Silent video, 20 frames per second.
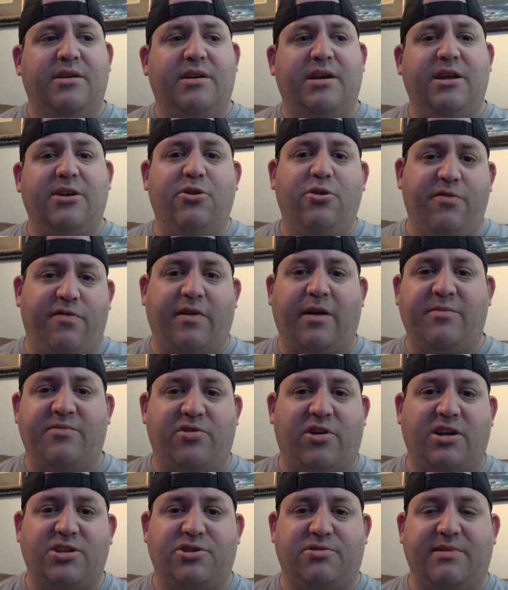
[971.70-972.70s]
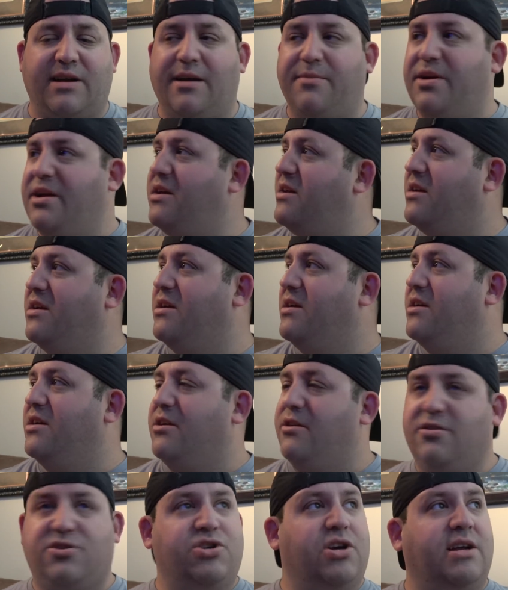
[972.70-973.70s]
in Who Framed Roger Rabbit.
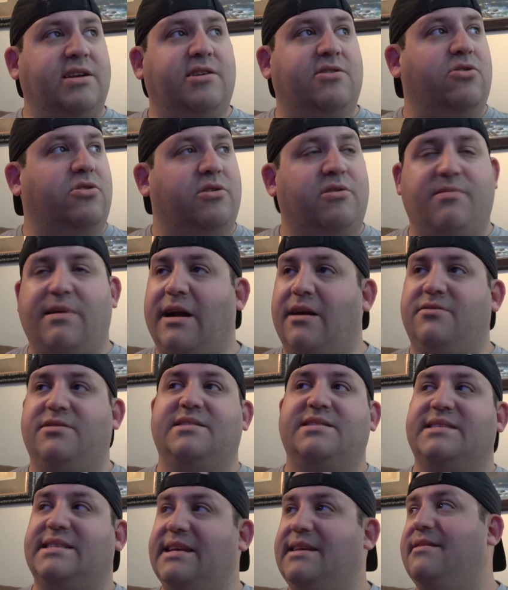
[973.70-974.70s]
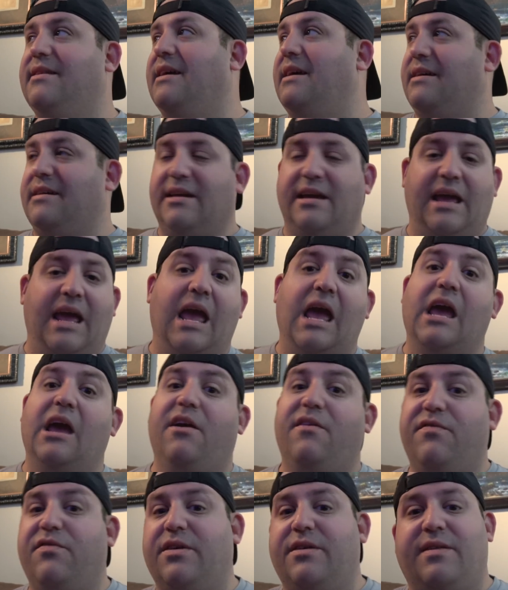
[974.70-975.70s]
You're trying to look around and see like
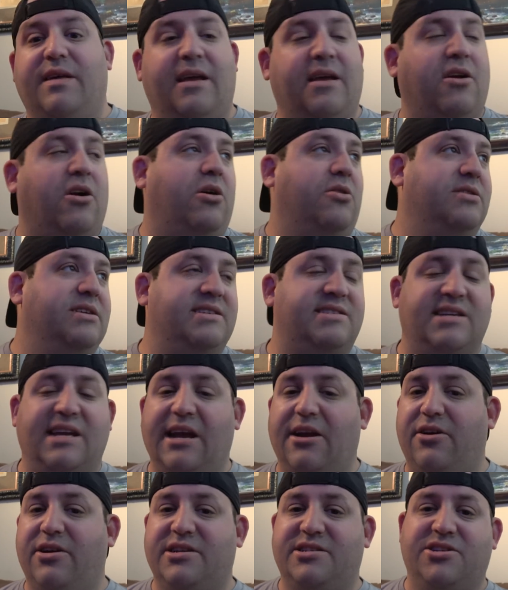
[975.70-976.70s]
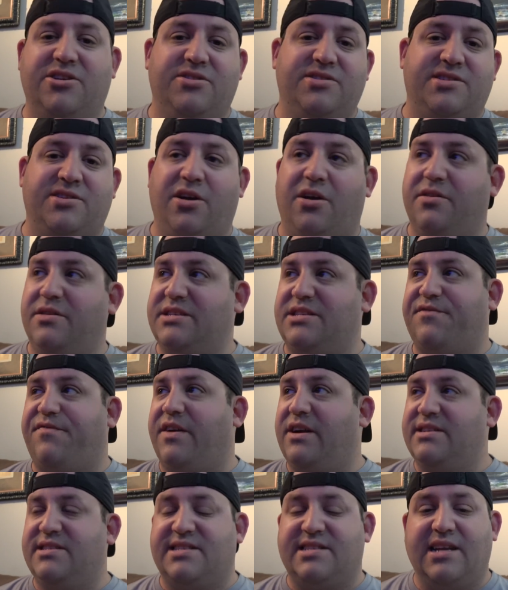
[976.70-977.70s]
everything, all these characters and all this
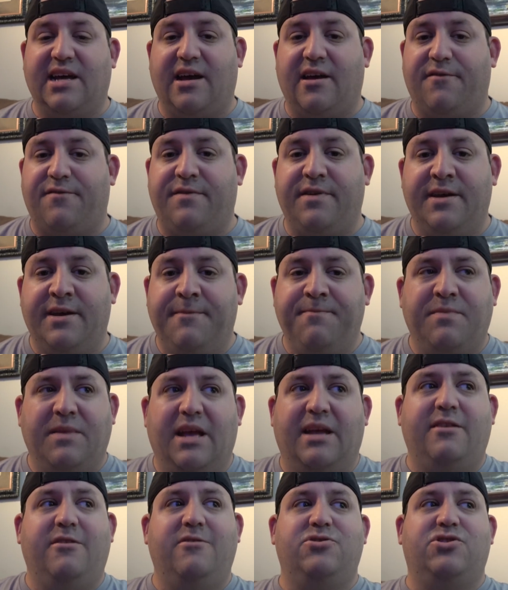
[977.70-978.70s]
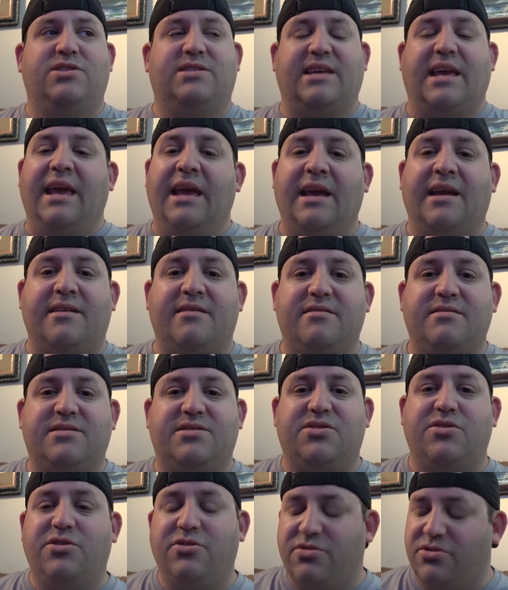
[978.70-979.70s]
fun stuff, and you just can't.
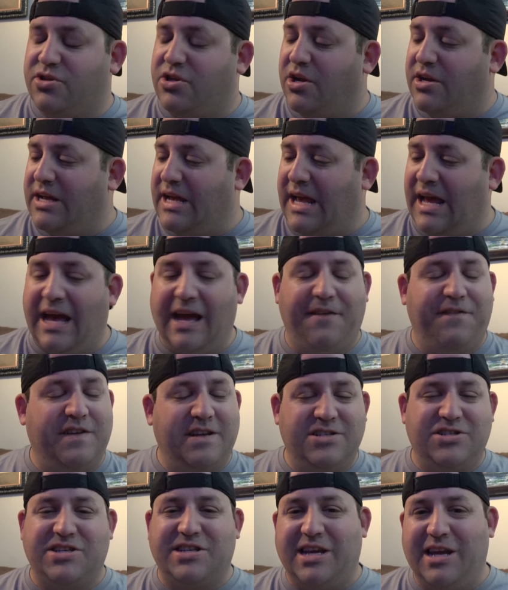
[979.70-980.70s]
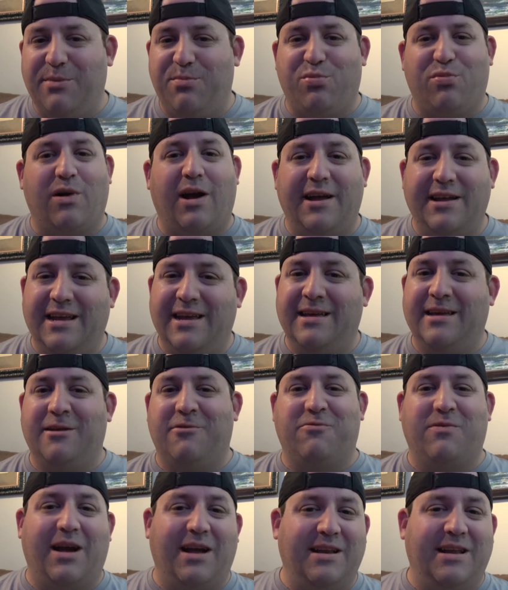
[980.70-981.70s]
So you're gonna have to just keep writing
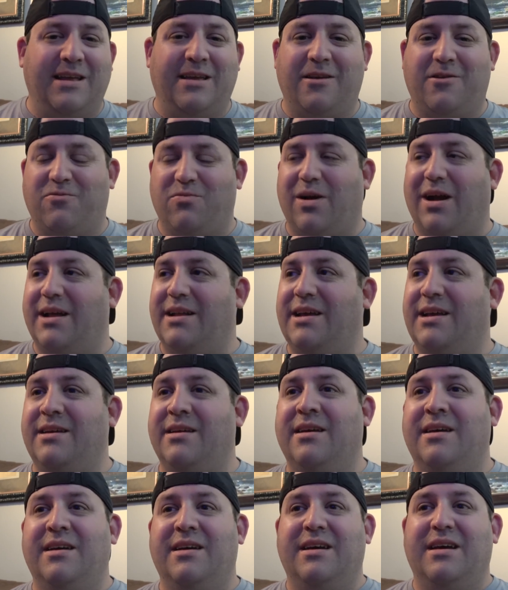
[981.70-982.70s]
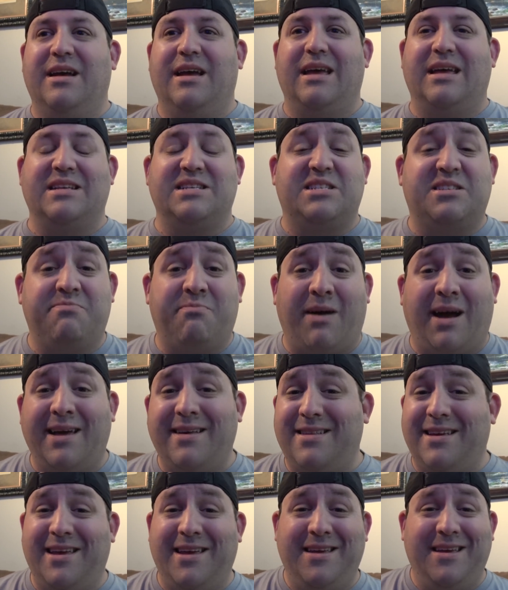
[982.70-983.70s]
and writing and writing and
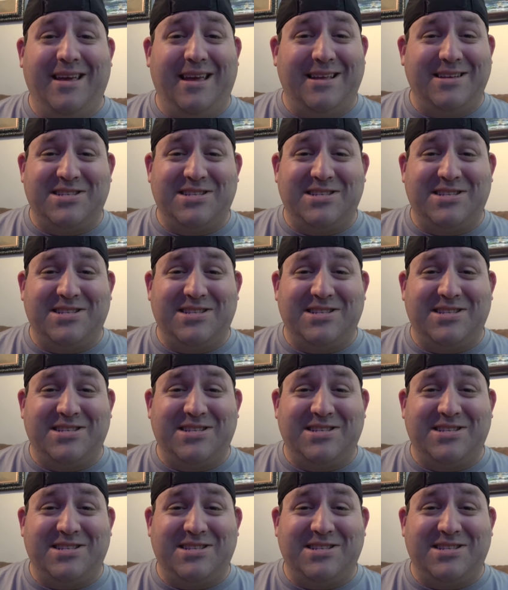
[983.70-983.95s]
smiling